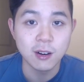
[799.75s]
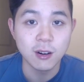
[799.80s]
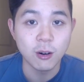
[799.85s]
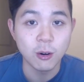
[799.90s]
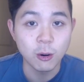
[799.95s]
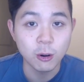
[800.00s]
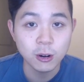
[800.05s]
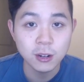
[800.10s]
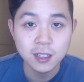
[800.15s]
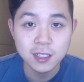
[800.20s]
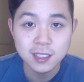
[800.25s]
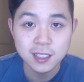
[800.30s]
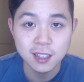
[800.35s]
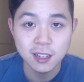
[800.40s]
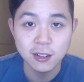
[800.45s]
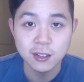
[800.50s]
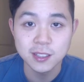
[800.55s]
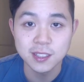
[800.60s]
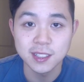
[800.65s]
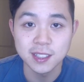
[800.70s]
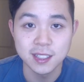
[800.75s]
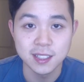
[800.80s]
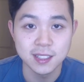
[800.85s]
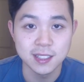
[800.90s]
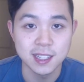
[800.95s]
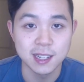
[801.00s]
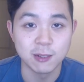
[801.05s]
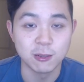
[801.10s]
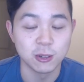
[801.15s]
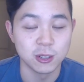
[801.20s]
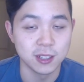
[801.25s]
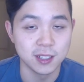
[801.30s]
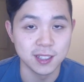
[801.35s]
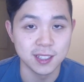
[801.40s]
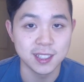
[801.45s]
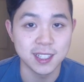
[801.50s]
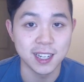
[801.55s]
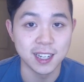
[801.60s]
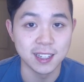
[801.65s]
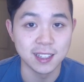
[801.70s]
or disclose things that weren't in
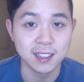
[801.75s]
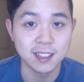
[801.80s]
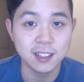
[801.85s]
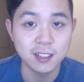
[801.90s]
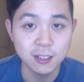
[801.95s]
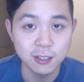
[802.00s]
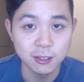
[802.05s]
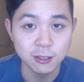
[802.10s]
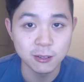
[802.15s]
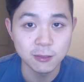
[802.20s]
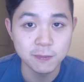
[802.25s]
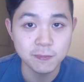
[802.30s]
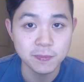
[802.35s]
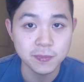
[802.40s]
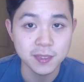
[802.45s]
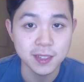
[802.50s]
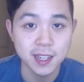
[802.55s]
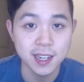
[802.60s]
the 10Q,